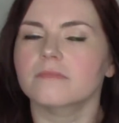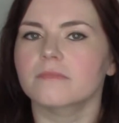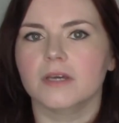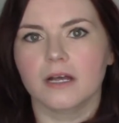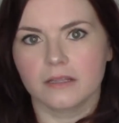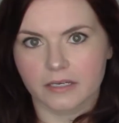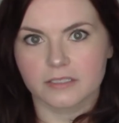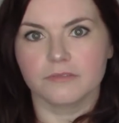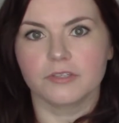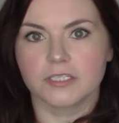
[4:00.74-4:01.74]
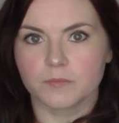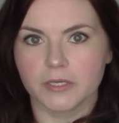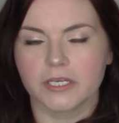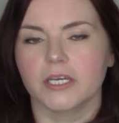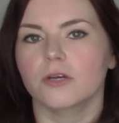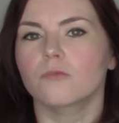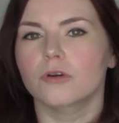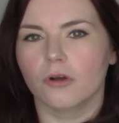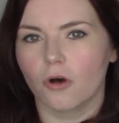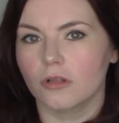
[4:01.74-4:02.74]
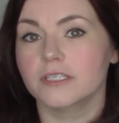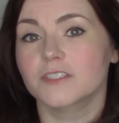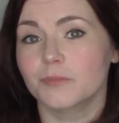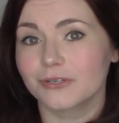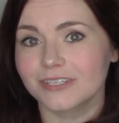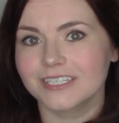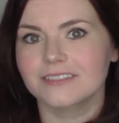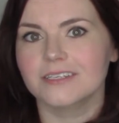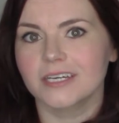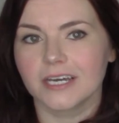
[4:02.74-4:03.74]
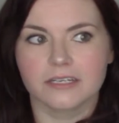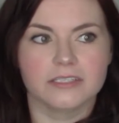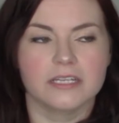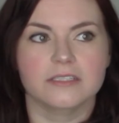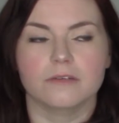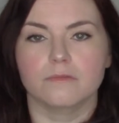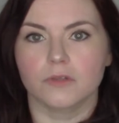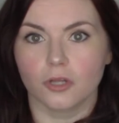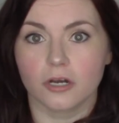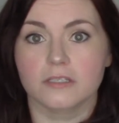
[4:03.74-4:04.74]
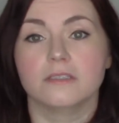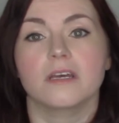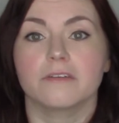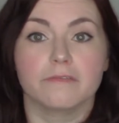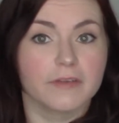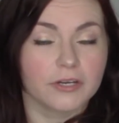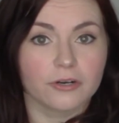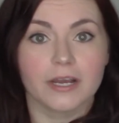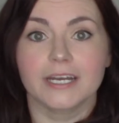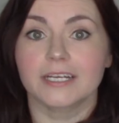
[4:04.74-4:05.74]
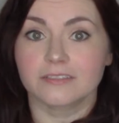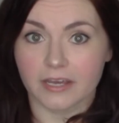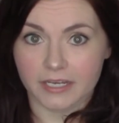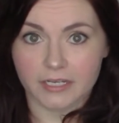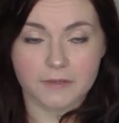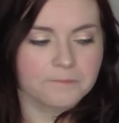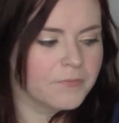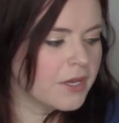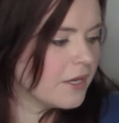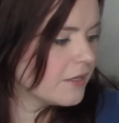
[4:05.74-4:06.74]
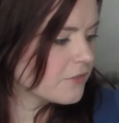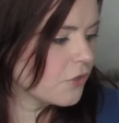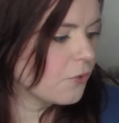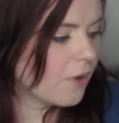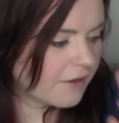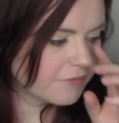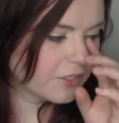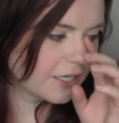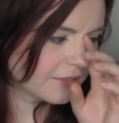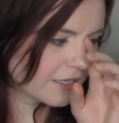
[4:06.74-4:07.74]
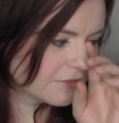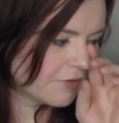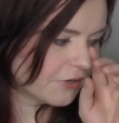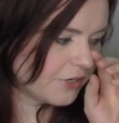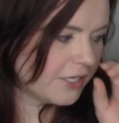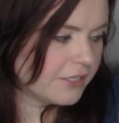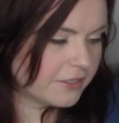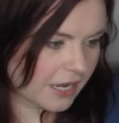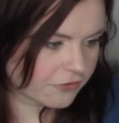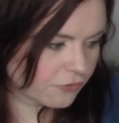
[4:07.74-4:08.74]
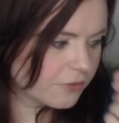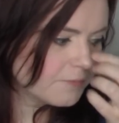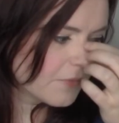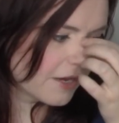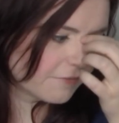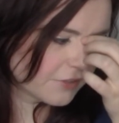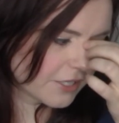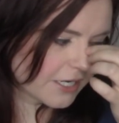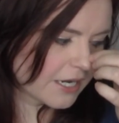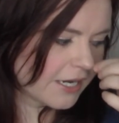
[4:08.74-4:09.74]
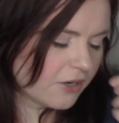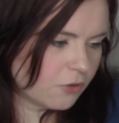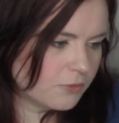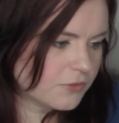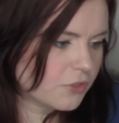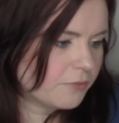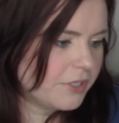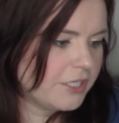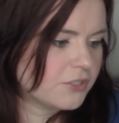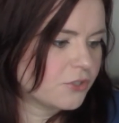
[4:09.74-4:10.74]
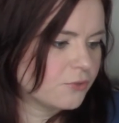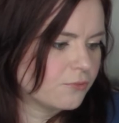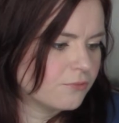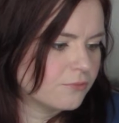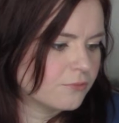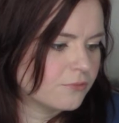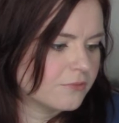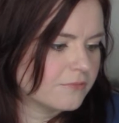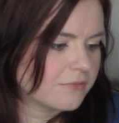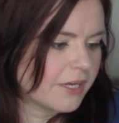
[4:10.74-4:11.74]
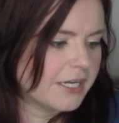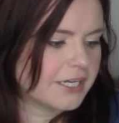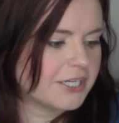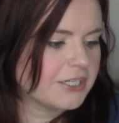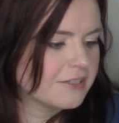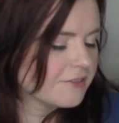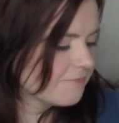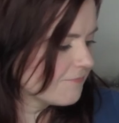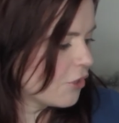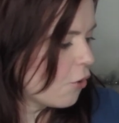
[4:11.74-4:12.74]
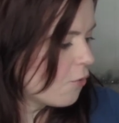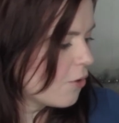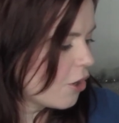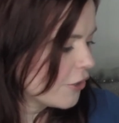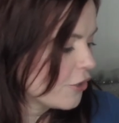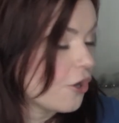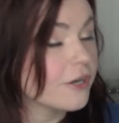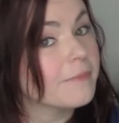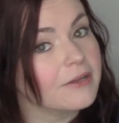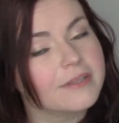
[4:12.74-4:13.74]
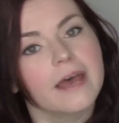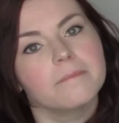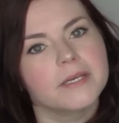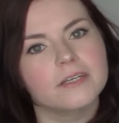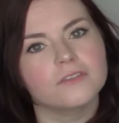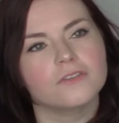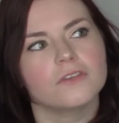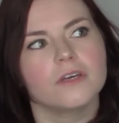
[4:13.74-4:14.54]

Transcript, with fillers: Collectively speaking, we're all experiencing a sense of loss and fear and anxiety. So I feel like that's very natural. I feel like I almost don't need to like go on and on about that because